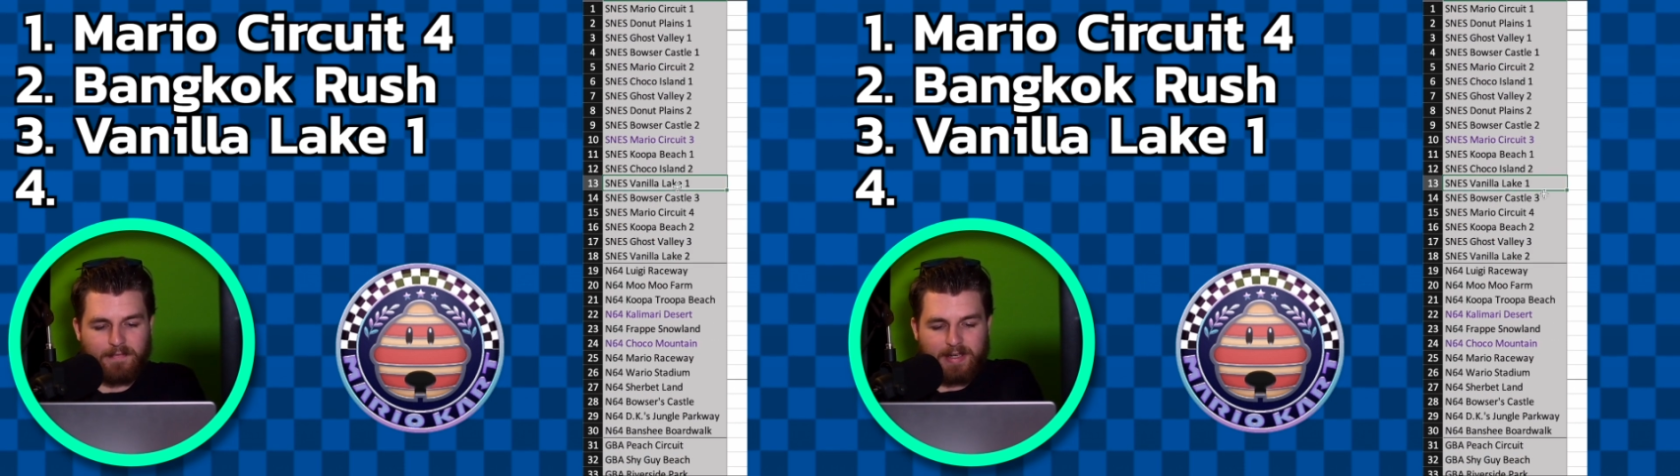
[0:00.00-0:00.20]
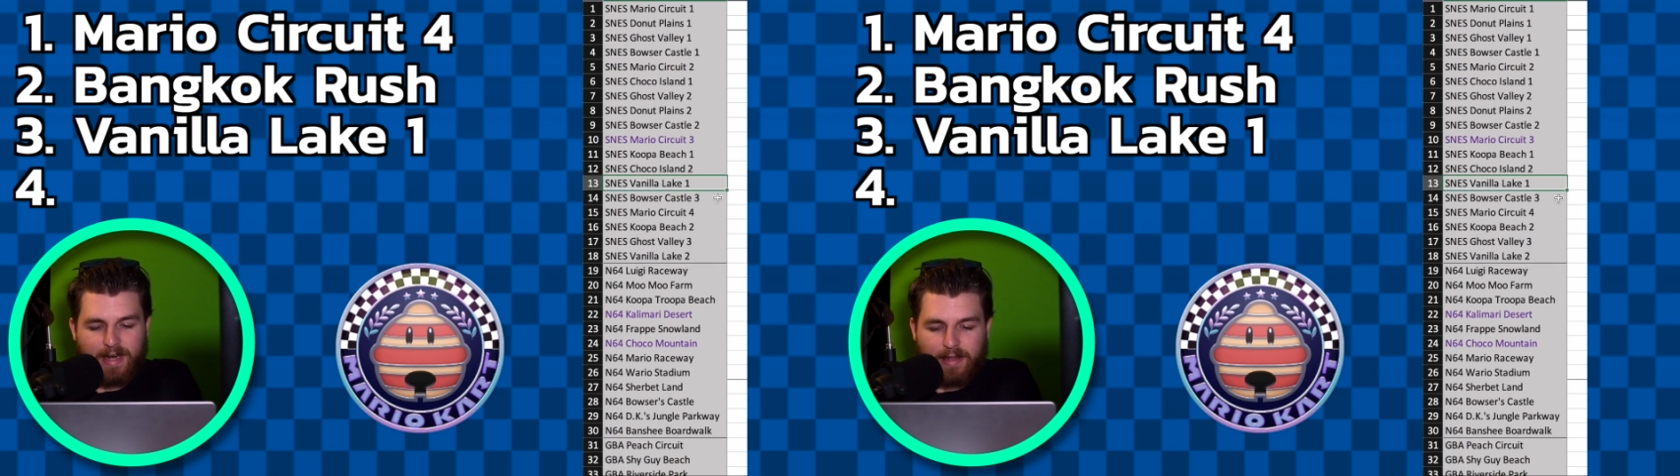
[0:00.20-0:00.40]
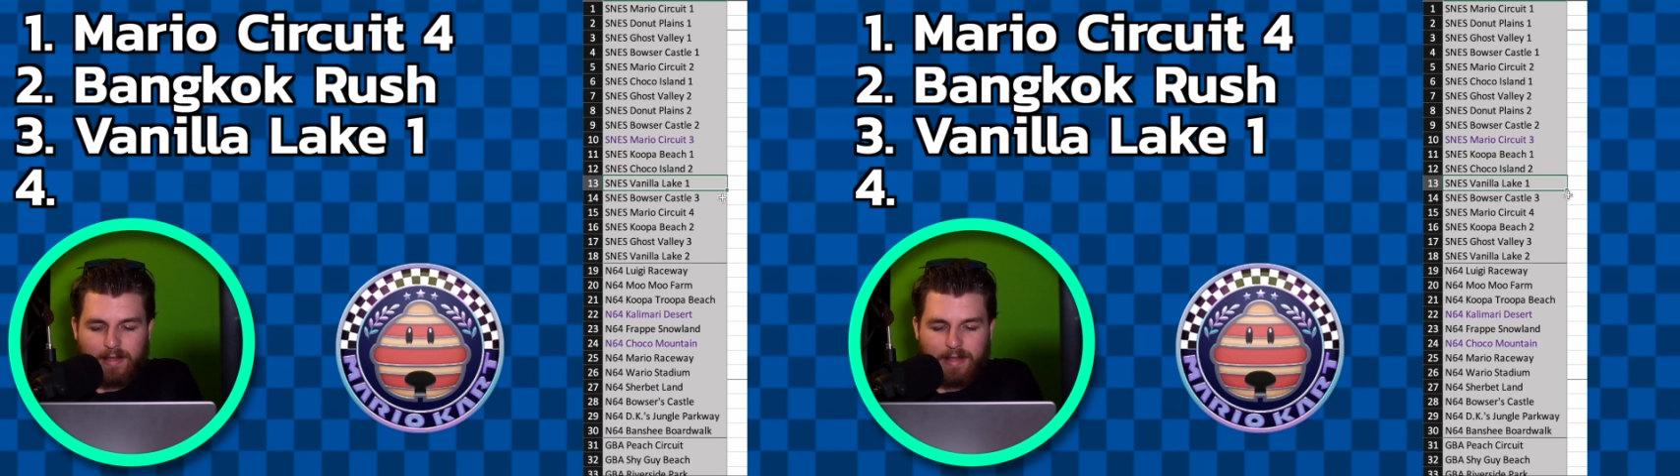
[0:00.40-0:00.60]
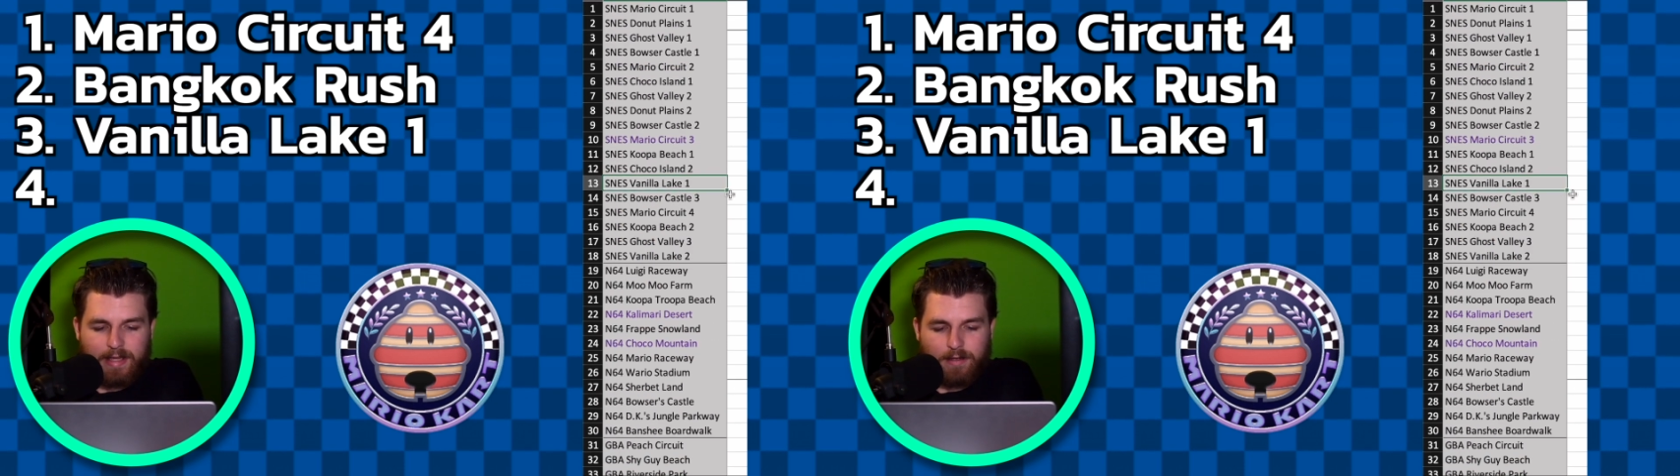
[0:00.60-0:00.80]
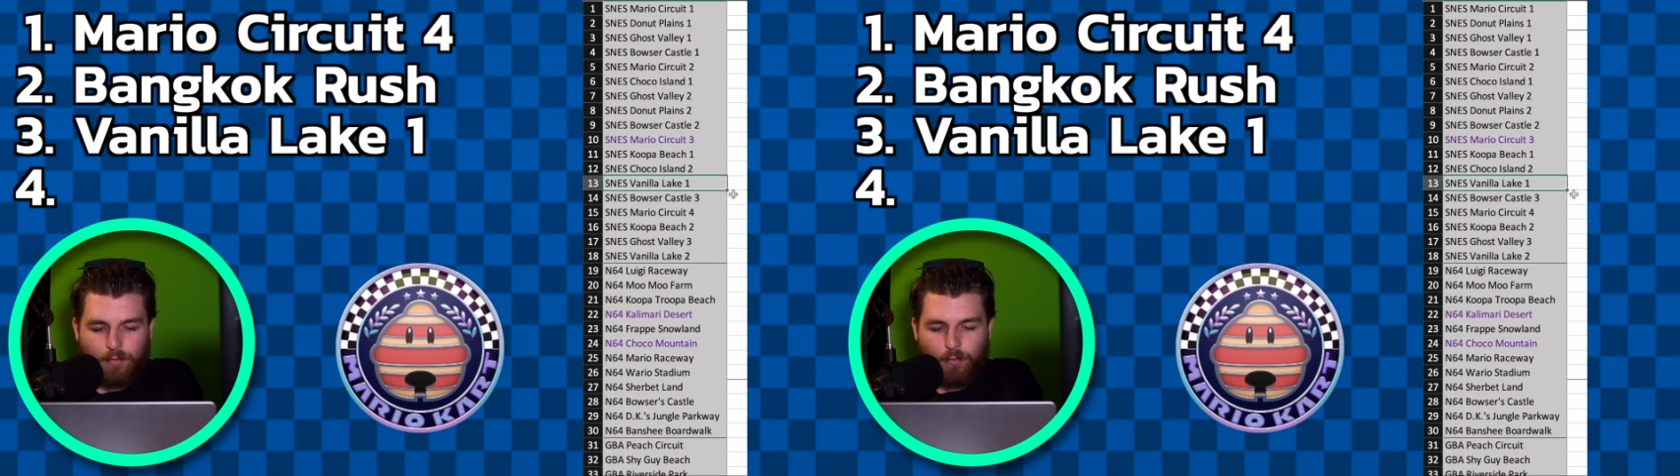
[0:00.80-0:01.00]
Vanilla
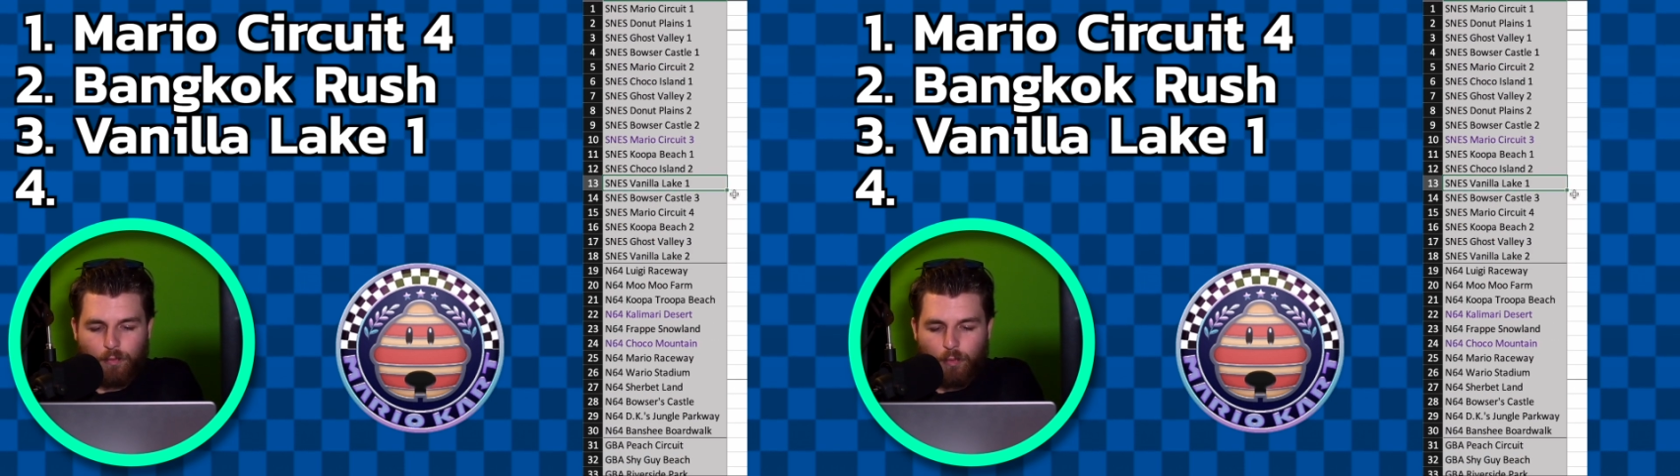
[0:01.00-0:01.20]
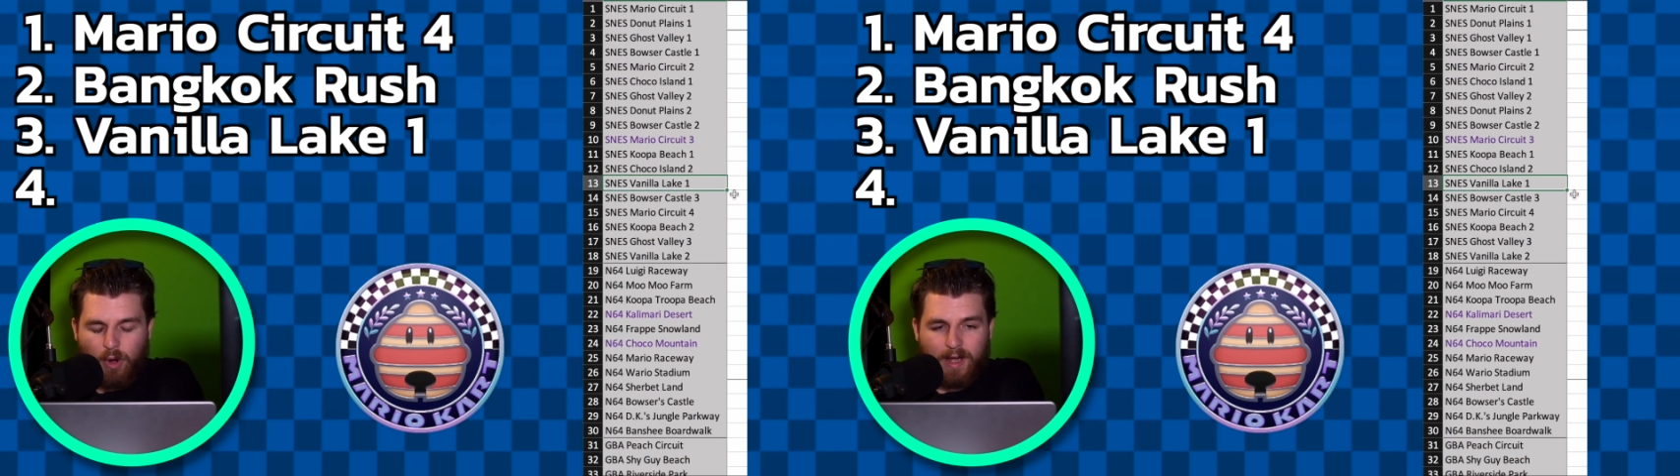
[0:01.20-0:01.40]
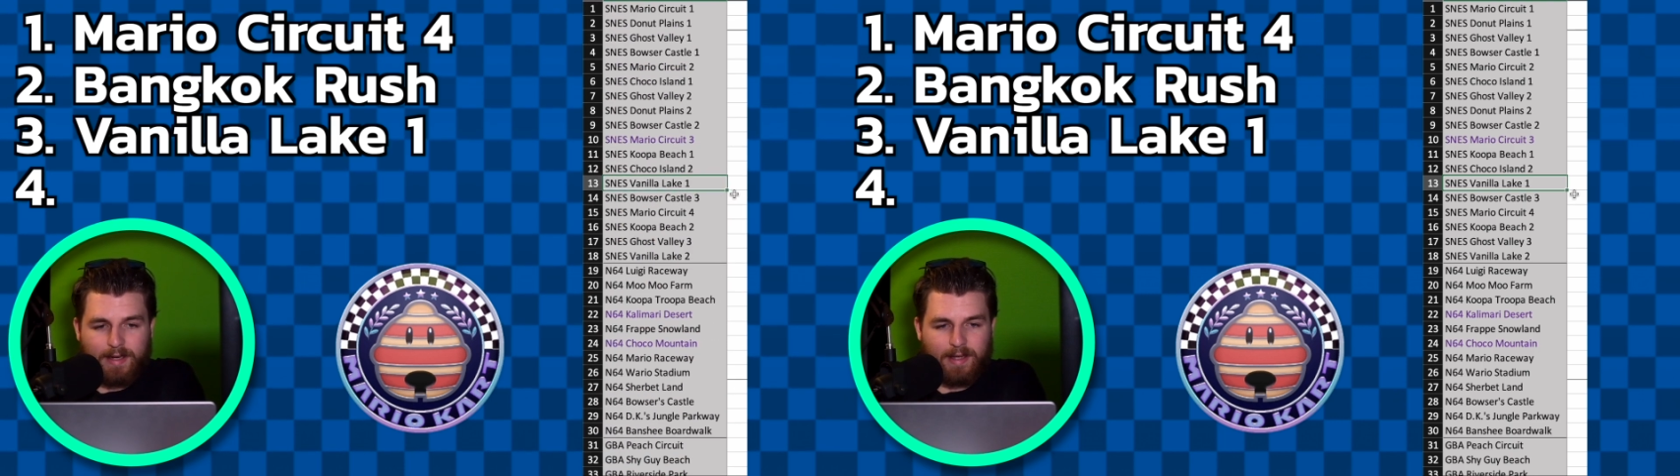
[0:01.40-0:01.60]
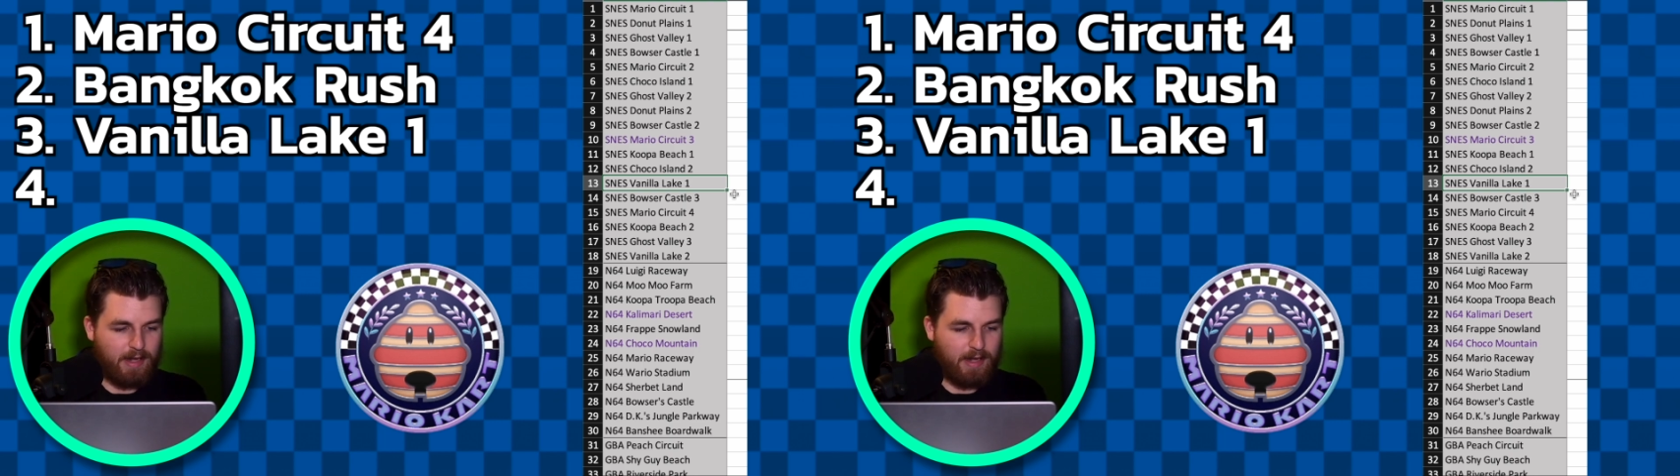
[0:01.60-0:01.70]
Lake 1.